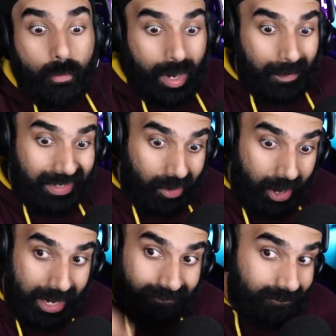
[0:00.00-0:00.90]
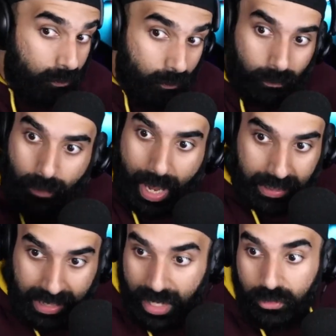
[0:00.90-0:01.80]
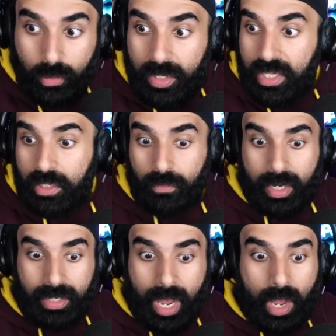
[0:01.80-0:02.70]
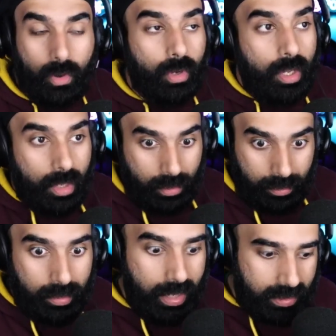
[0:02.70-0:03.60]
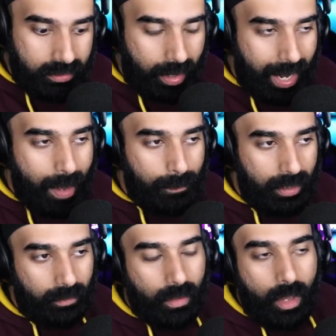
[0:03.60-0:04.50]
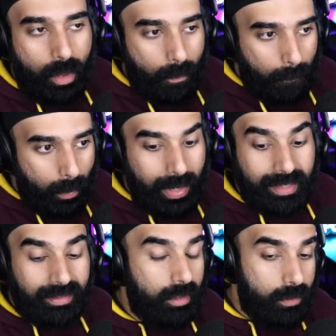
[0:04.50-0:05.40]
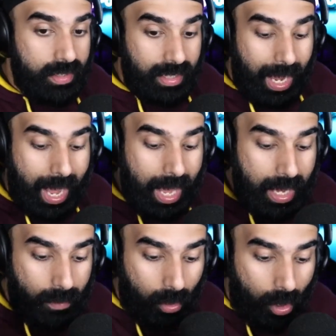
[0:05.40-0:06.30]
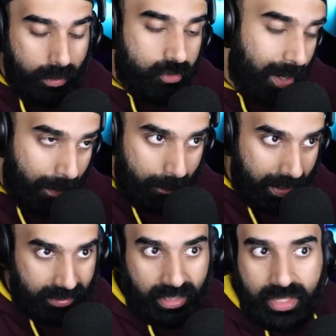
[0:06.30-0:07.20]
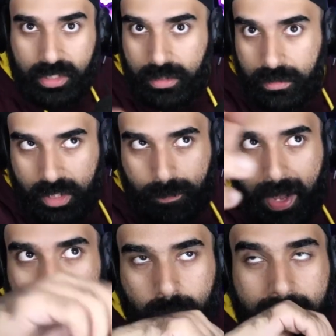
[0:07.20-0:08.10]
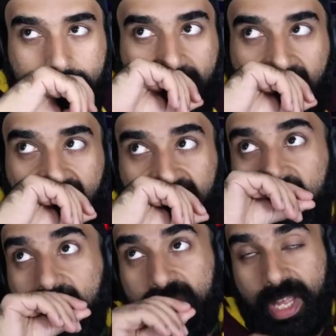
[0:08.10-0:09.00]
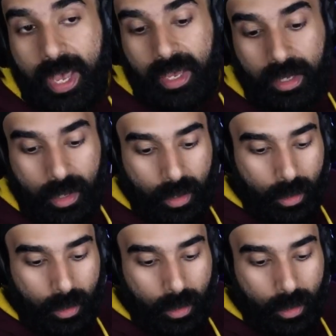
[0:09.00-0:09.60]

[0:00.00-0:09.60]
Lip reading: where I'm like, all right, I can't do anything right now. It's not happening. But what I tell you is I will always try my best. Like this past week on Tuesday,